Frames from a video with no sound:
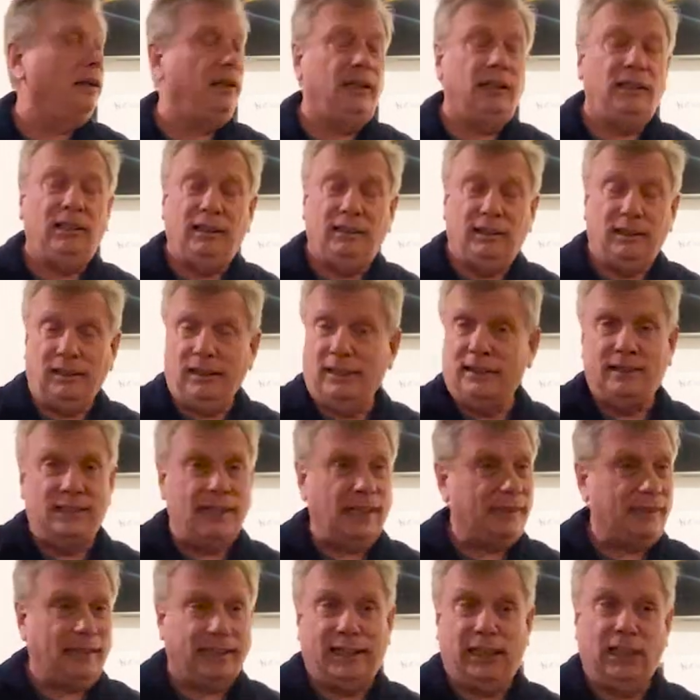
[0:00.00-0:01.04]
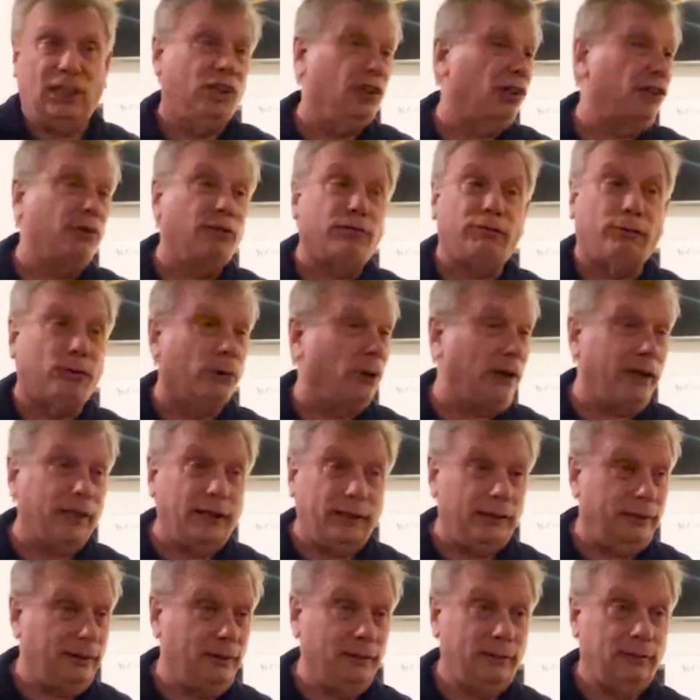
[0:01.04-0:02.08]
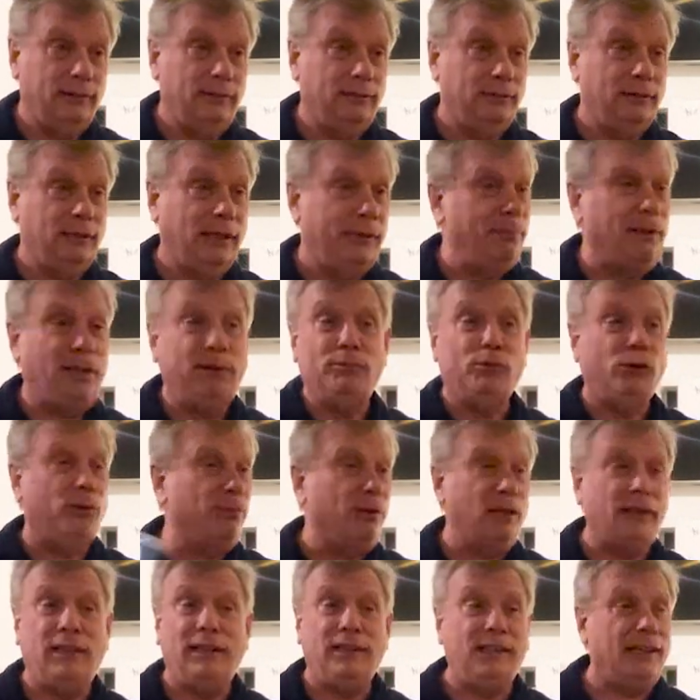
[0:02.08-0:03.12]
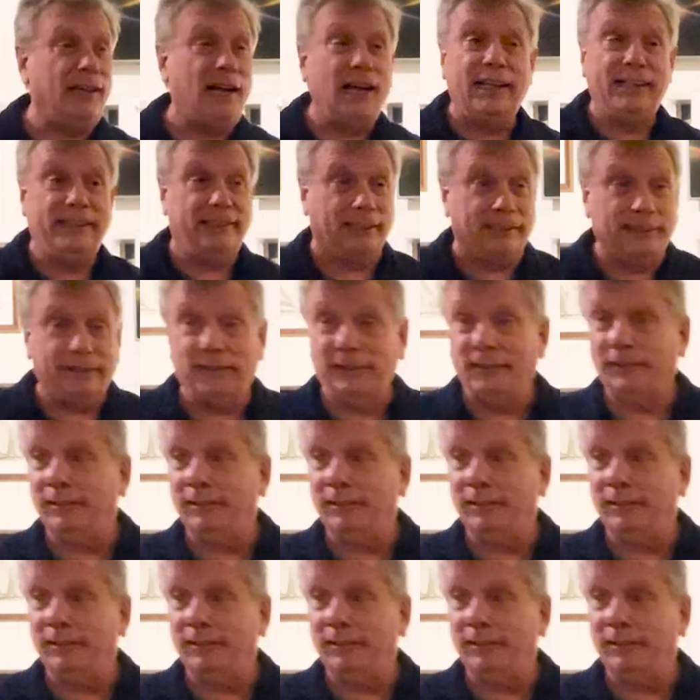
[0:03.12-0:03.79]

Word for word: And it's not like he couldn't afford it. He made more money than I did,